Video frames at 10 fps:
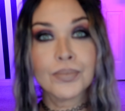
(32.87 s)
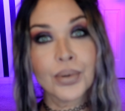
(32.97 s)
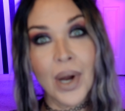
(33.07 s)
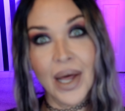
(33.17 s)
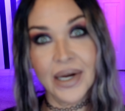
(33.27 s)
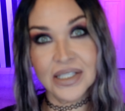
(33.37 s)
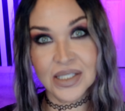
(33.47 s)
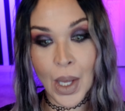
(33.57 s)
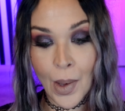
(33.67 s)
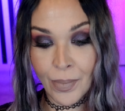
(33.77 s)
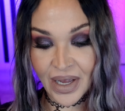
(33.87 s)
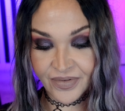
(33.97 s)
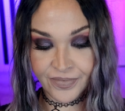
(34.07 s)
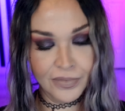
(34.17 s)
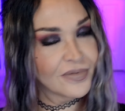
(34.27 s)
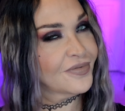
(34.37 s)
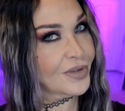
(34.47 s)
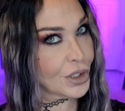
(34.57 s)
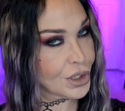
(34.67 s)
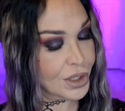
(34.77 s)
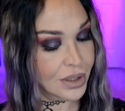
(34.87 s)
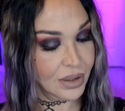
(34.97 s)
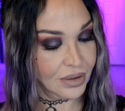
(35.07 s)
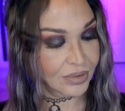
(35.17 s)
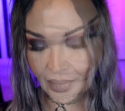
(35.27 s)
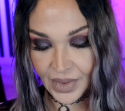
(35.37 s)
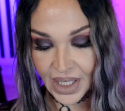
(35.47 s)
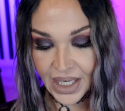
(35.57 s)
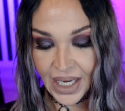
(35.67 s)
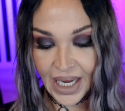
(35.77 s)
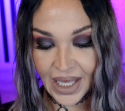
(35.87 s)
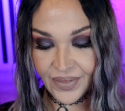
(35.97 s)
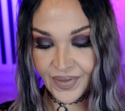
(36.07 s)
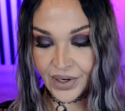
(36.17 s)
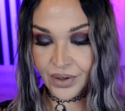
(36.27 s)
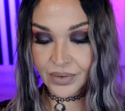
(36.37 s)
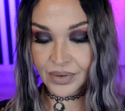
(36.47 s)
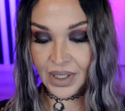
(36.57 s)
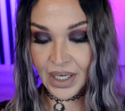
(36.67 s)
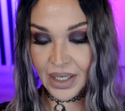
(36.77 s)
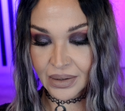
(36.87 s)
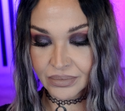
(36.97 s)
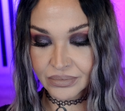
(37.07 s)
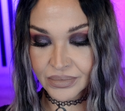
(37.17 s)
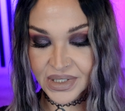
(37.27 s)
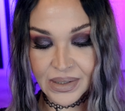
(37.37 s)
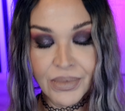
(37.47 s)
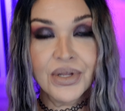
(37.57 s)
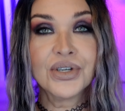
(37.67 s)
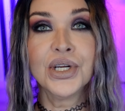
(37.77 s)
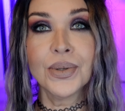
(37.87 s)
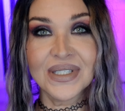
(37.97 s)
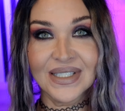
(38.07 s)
products by Phlur, and they're some of their newest